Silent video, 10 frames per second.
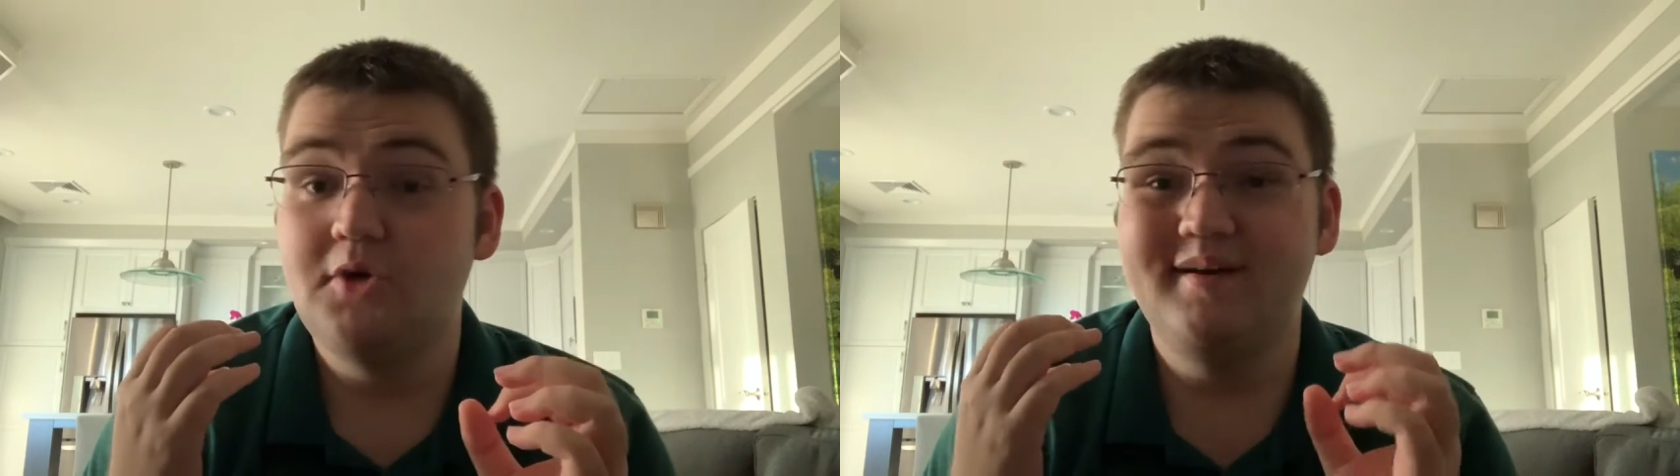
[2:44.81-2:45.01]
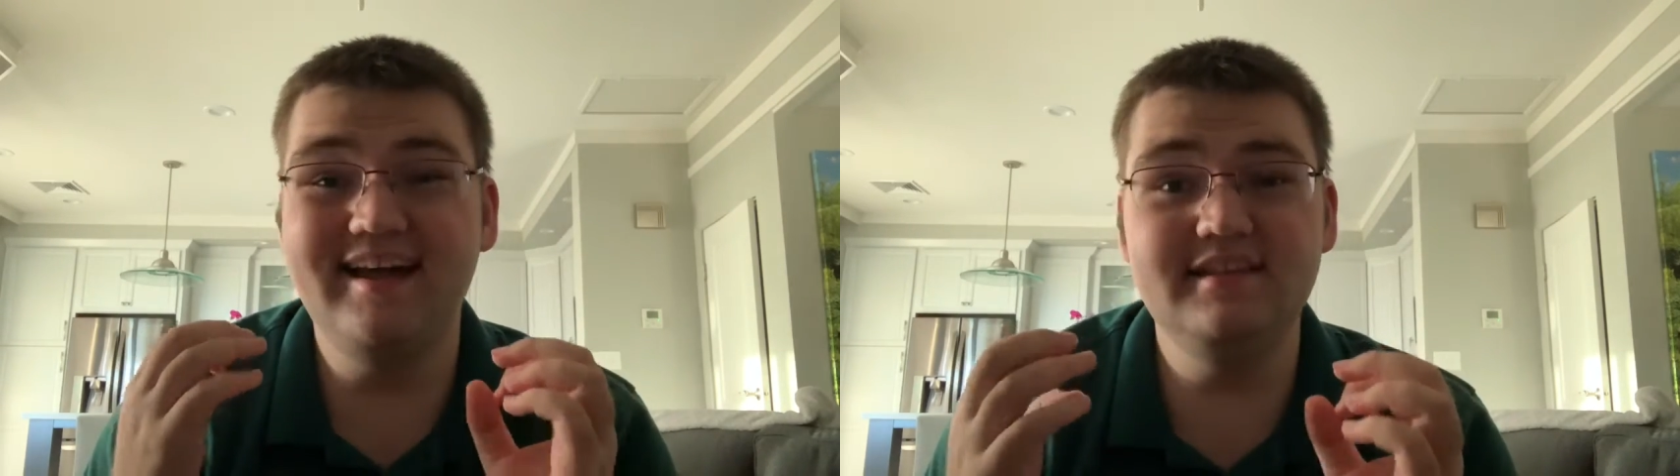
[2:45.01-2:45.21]

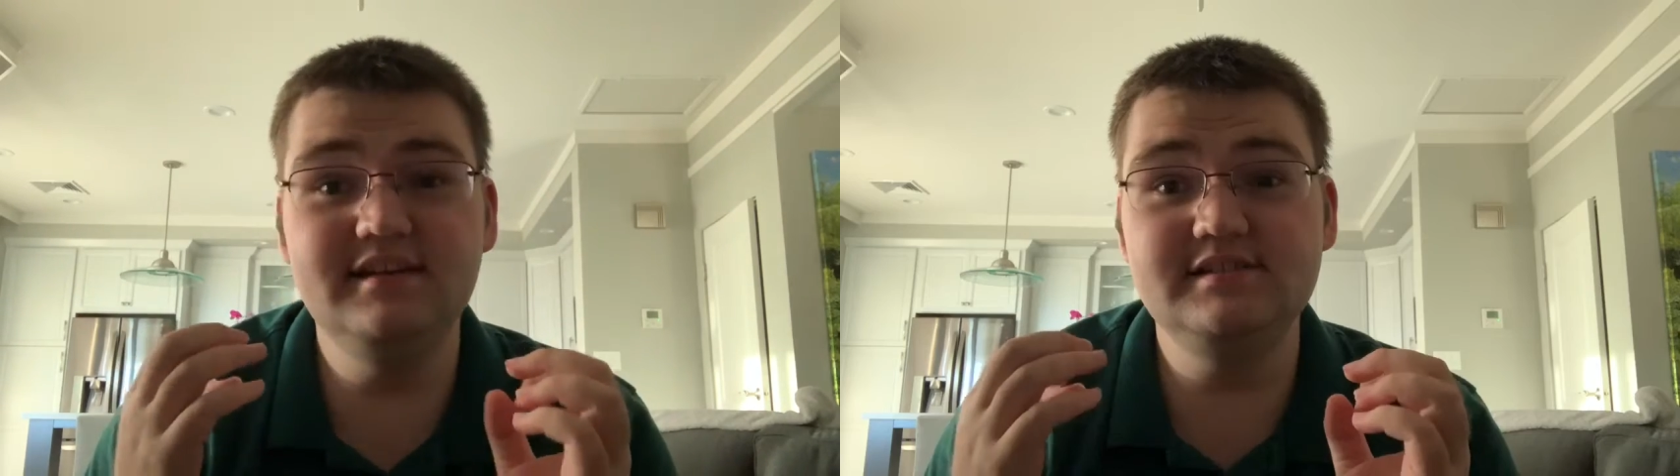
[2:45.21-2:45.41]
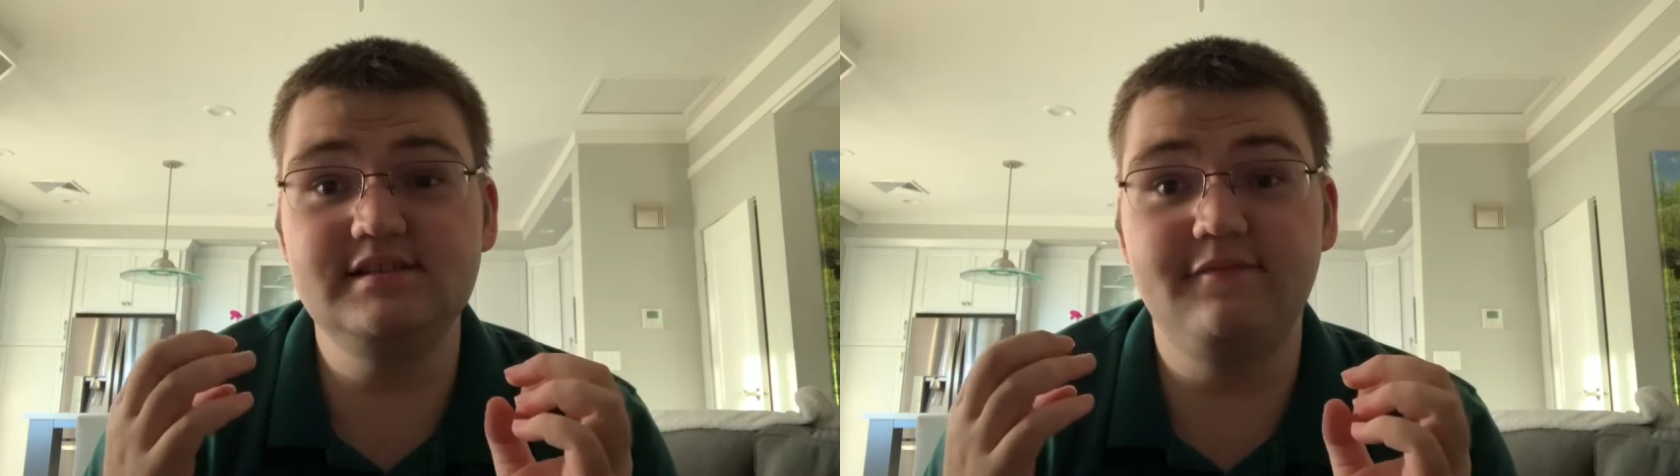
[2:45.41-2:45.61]
But I think
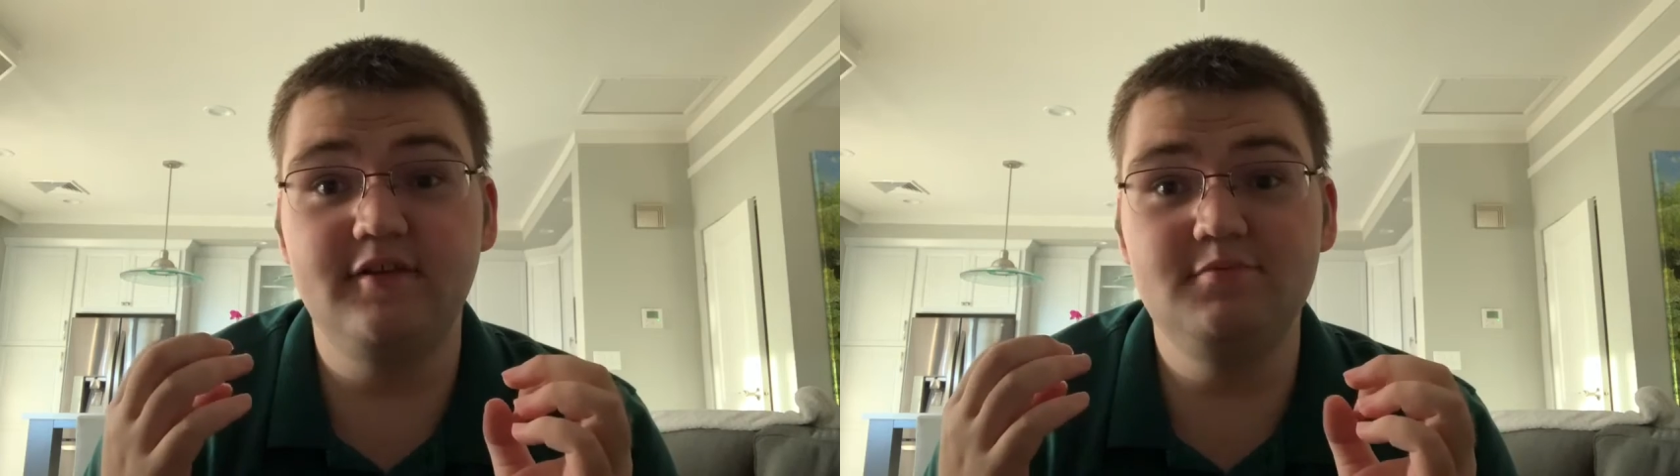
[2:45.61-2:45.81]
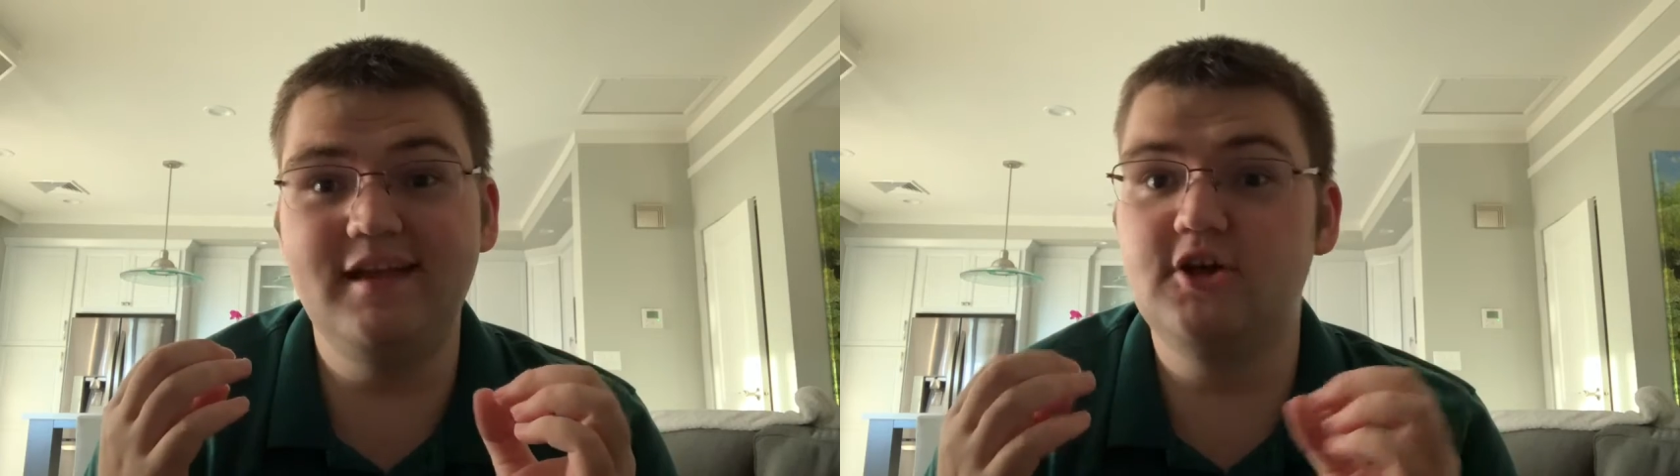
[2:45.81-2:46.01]
this is a
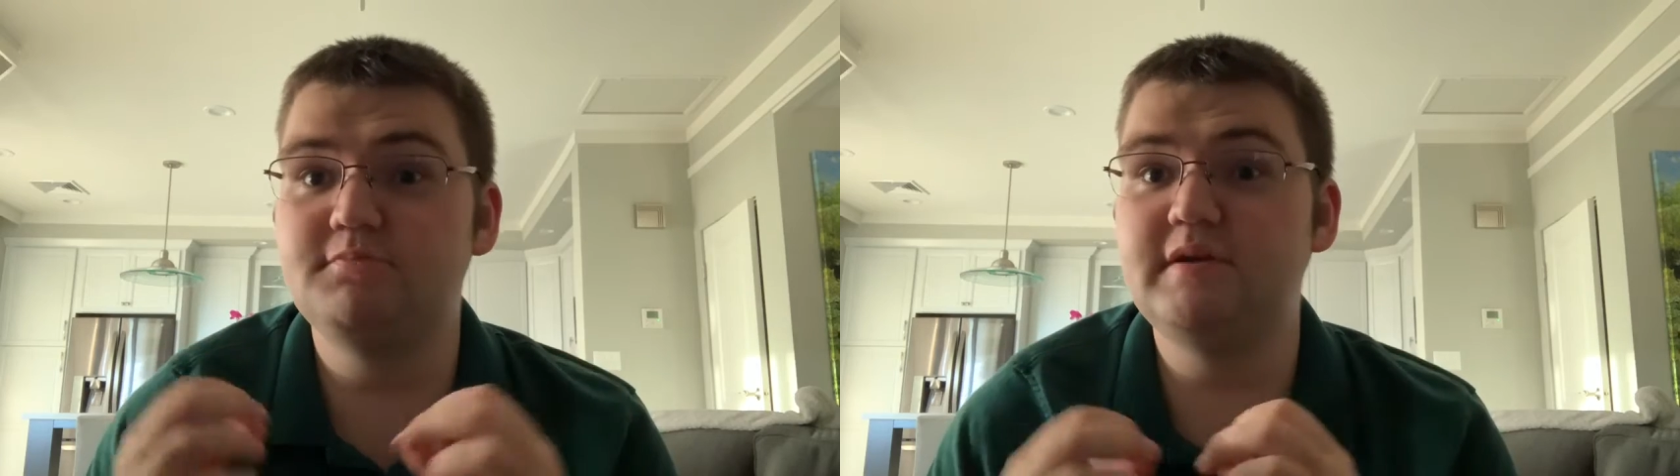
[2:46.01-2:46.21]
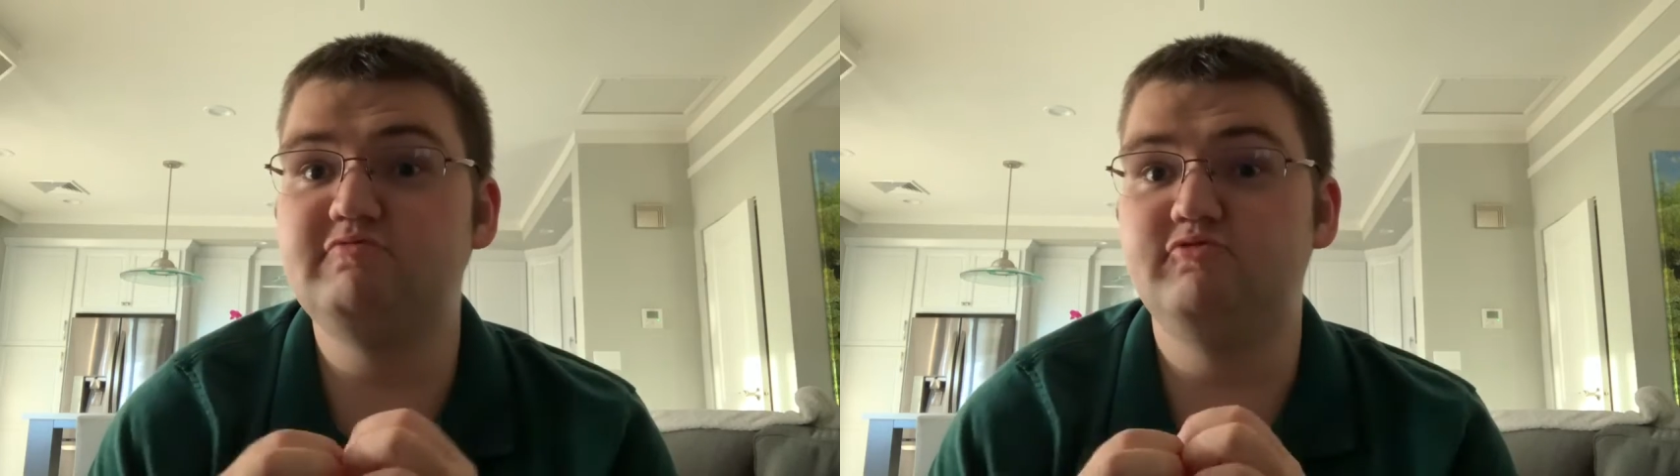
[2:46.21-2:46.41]
film that
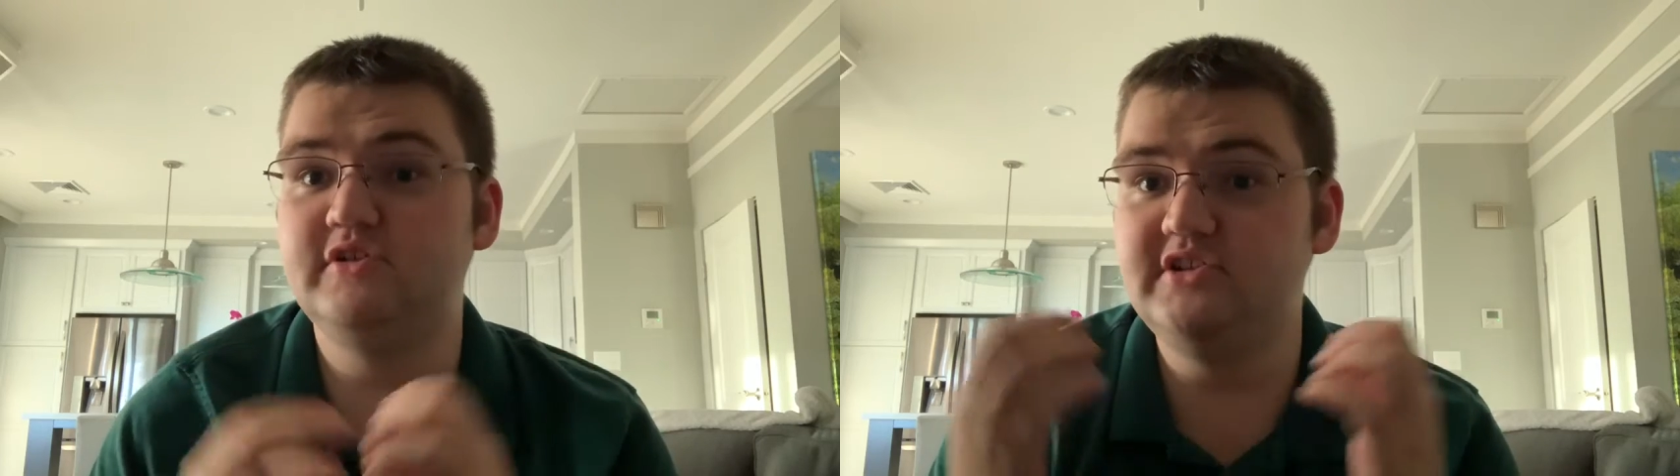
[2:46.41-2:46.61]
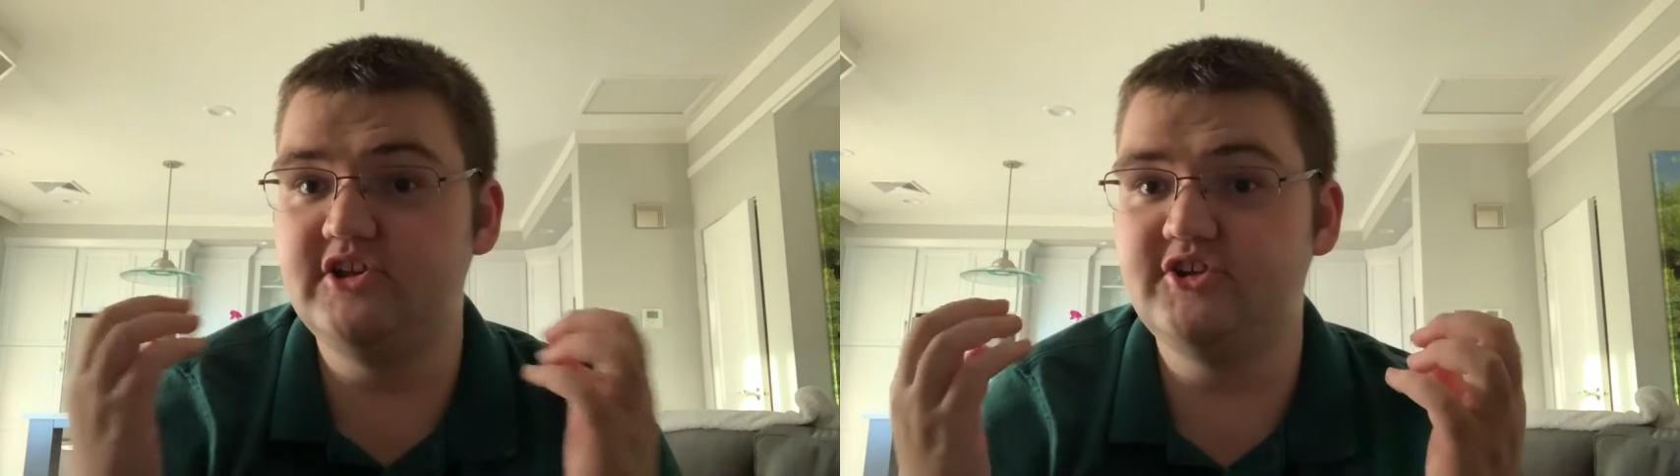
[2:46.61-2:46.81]
could be
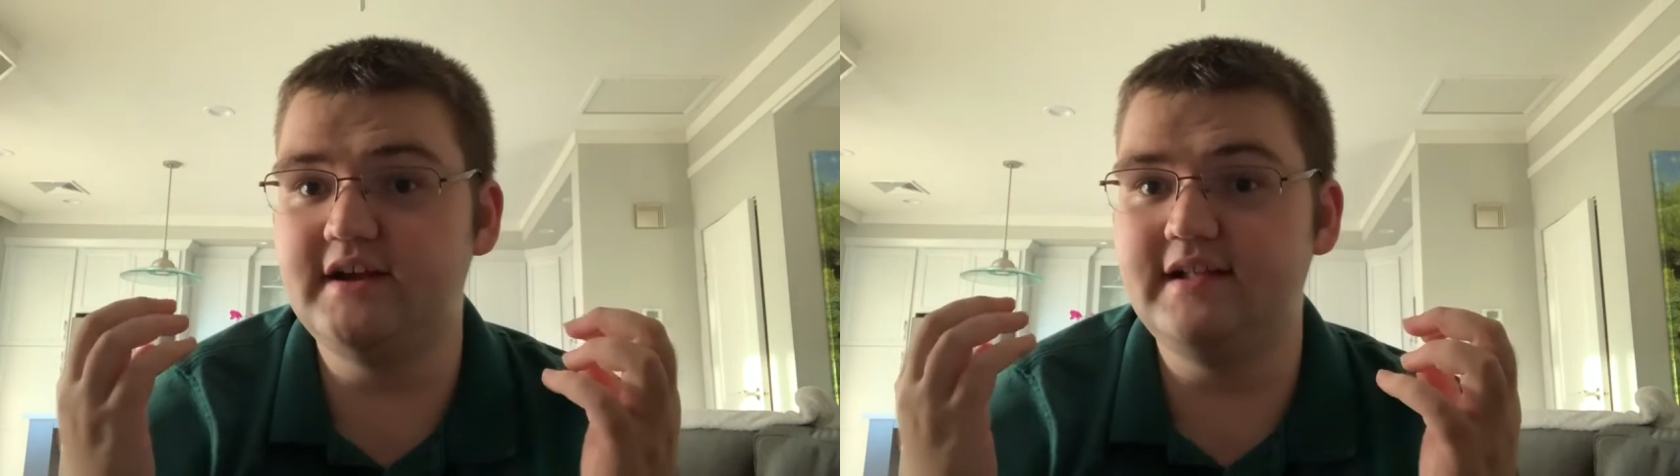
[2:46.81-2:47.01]
really great.